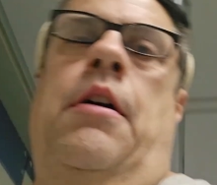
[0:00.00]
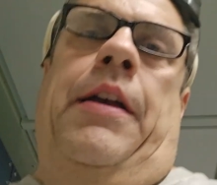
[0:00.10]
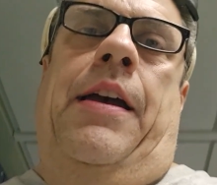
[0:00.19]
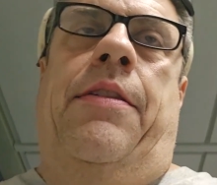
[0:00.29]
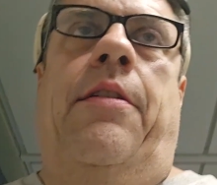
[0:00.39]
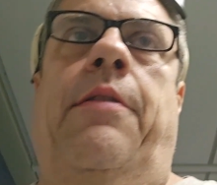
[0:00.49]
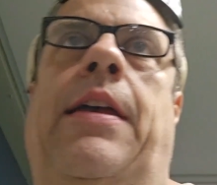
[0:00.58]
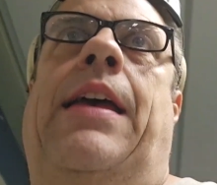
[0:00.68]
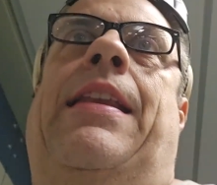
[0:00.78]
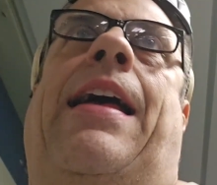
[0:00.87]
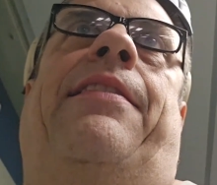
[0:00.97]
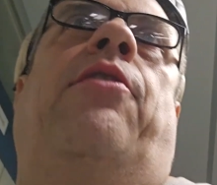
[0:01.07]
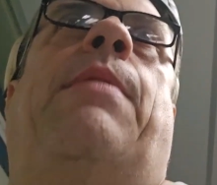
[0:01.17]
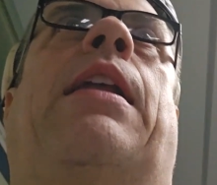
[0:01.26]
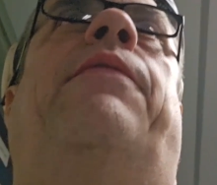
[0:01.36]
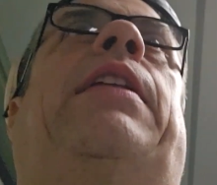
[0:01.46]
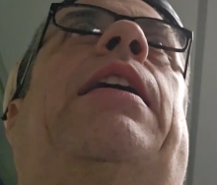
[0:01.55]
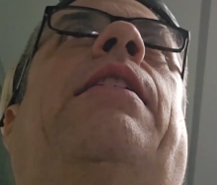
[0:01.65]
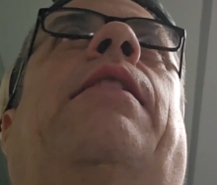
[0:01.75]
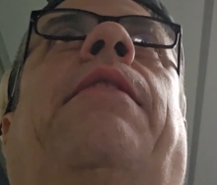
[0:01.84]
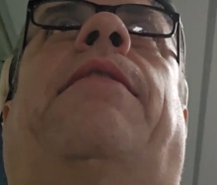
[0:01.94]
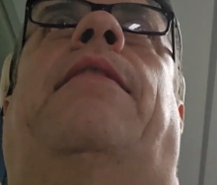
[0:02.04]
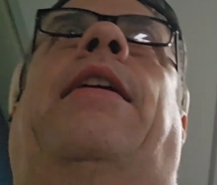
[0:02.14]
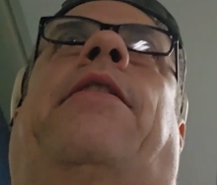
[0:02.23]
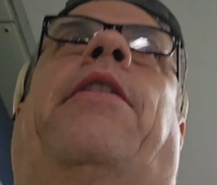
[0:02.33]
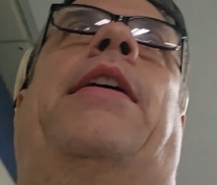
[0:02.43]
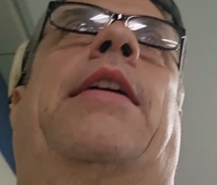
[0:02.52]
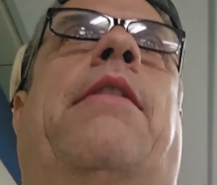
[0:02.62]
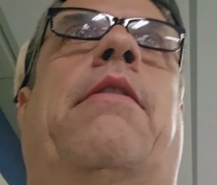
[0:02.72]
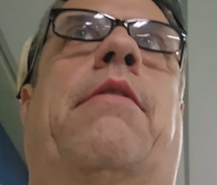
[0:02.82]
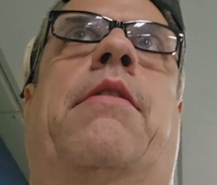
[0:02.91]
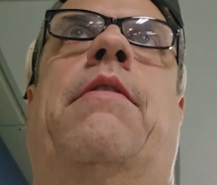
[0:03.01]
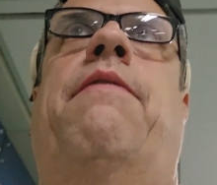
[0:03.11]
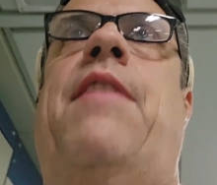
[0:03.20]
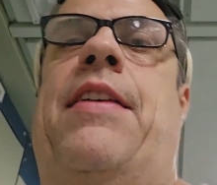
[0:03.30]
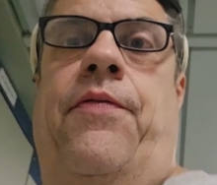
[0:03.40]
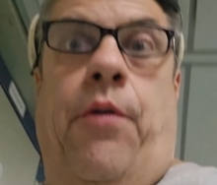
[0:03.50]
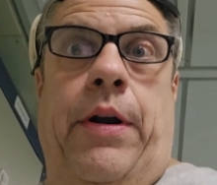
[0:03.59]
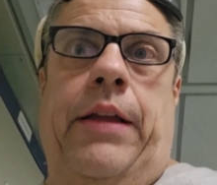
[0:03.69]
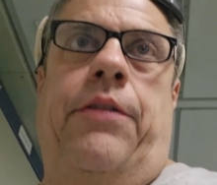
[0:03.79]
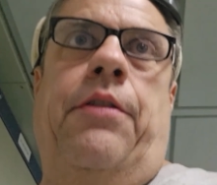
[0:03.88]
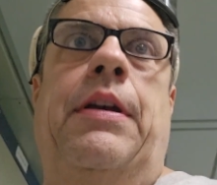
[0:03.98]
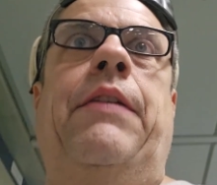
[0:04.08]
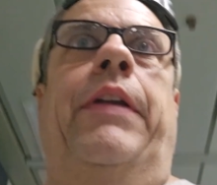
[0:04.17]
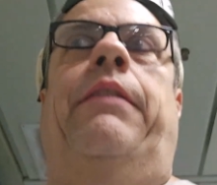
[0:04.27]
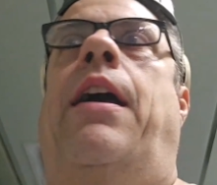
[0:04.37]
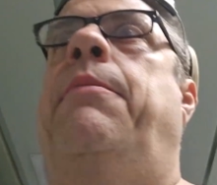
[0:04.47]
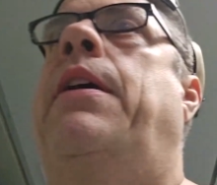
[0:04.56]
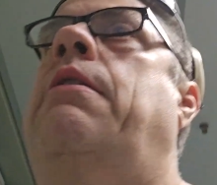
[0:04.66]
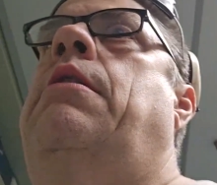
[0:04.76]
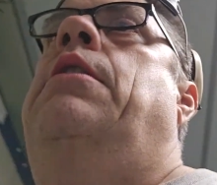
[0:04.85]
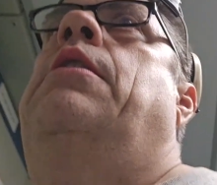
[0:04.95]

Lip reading: All right guys, so we had not too bad of a day on Saturday here. Fast forwarding to evening time now.